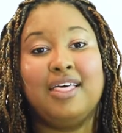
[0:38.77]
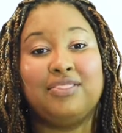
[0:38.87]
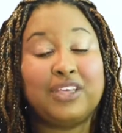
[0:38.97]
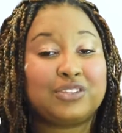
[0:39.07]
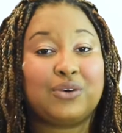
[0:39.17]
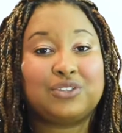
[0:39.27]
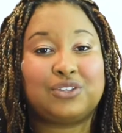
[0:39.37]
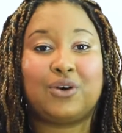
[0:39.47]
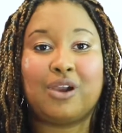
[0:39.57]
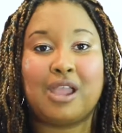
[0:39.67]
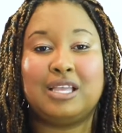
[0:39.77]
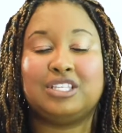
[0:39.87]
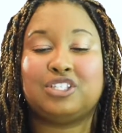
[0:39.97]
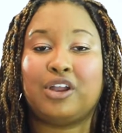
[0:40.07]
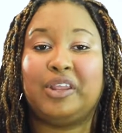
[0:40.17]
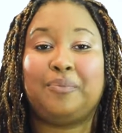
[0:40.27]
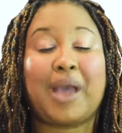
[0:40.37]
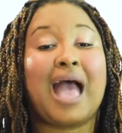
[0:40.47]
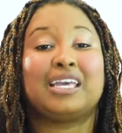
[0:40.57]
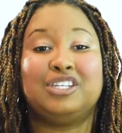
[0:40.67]
This whole story started
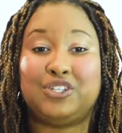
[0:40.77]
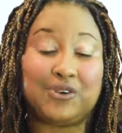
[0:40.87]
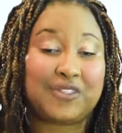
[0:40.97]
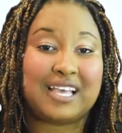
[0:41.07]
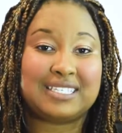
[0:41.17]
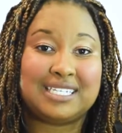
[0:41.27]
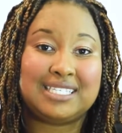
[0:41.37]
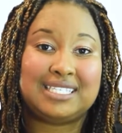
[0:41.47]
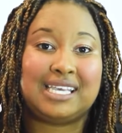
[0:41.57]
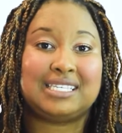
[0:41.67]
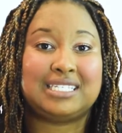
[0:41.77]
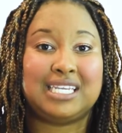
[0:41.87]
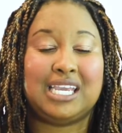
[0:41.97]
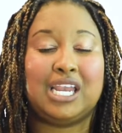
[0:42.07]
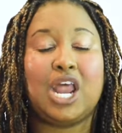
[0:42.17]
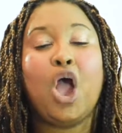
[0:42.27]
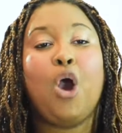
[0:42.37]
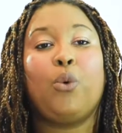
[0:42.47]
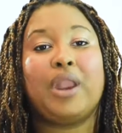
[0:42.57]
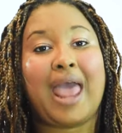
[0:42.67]
back in 2016
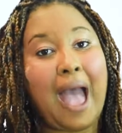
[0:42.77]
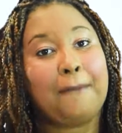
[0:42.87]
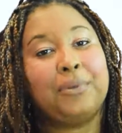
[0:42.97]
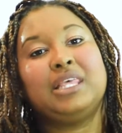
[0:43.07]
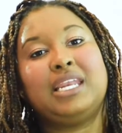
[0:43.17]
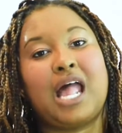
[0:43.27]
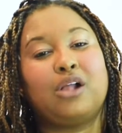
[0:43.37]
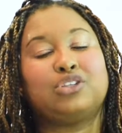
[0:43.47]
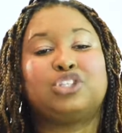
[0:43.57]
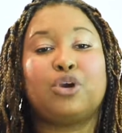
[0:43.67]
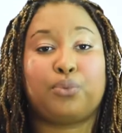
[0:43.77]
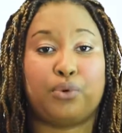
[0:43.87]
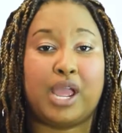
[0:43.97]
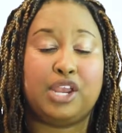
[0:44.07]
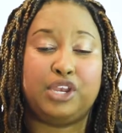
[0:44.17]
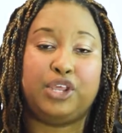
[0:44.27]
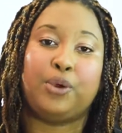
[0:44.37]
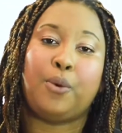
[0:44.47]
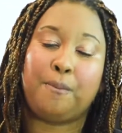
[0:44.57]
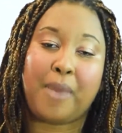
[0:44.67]
when Apple announced their brand
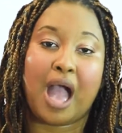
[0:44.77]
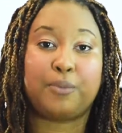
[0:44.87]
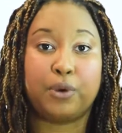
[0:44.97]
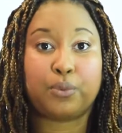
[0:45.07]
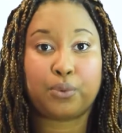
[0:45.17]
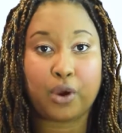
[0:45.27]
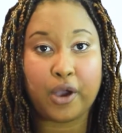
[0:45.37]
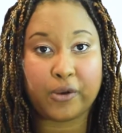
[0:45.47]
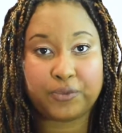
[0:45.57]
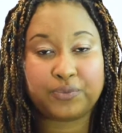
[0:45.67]
new MacBook Pro.